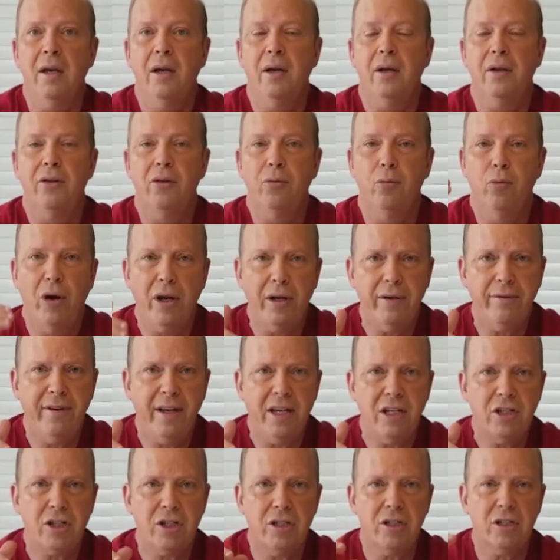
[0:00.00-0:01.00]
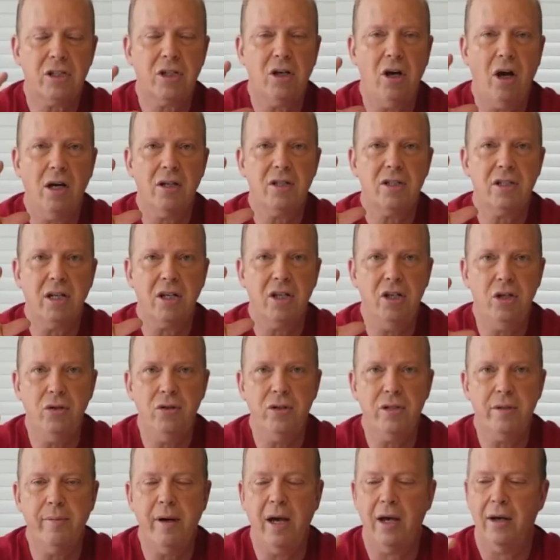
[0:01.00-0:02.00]
renovations cost a
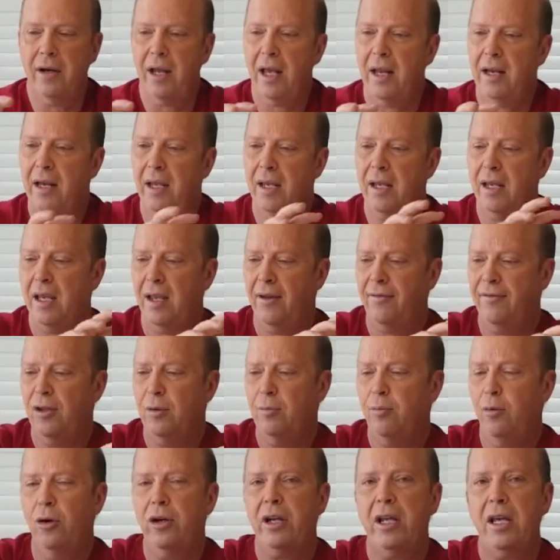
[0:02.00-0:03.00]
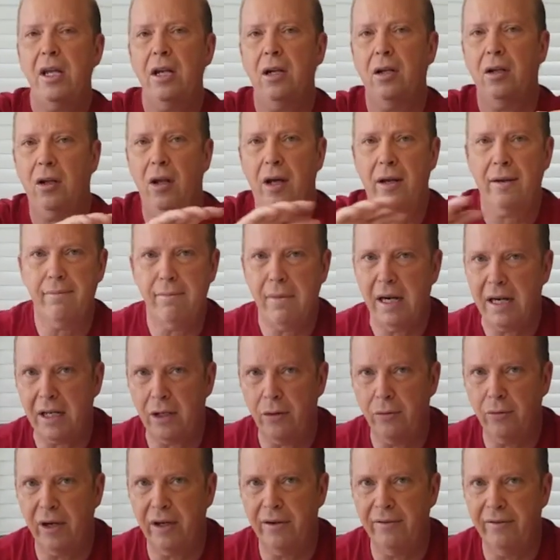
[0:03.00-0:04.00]
huge amount, and if you put in a lot of money
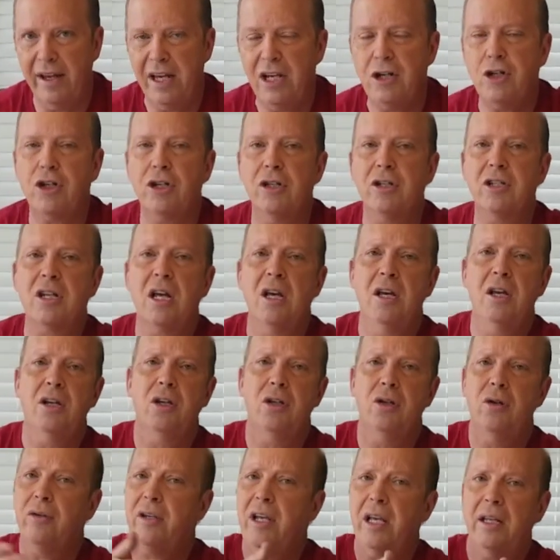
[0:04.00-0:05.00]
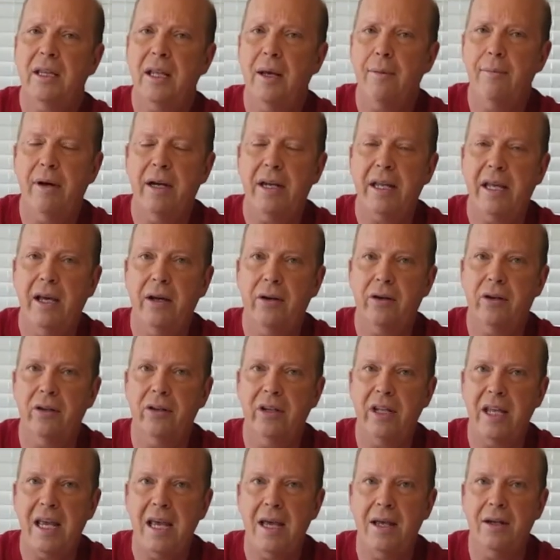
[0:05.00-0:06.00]
in renovations, you don't get that money out
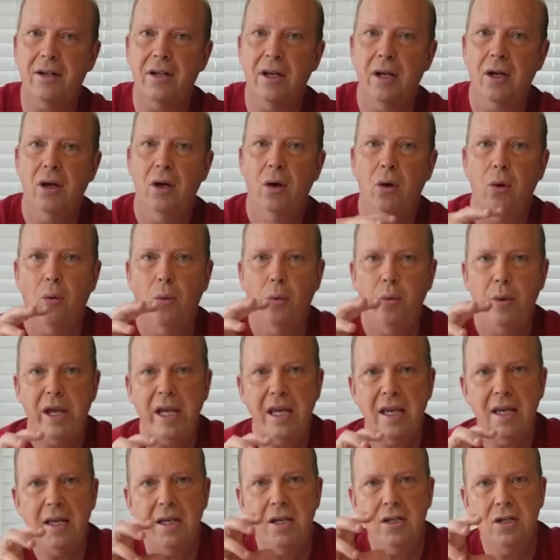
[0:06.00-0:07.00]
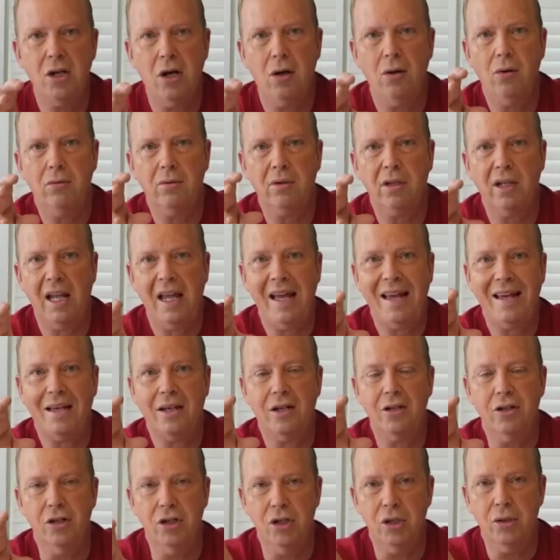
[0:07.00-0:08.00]
on the end. We don't
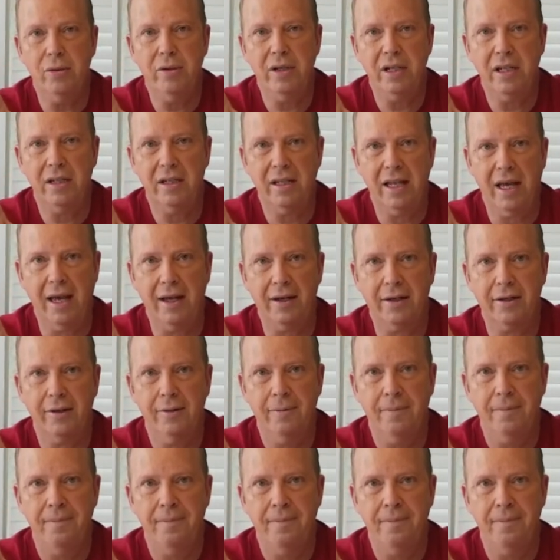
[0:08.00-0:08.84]
like doing that.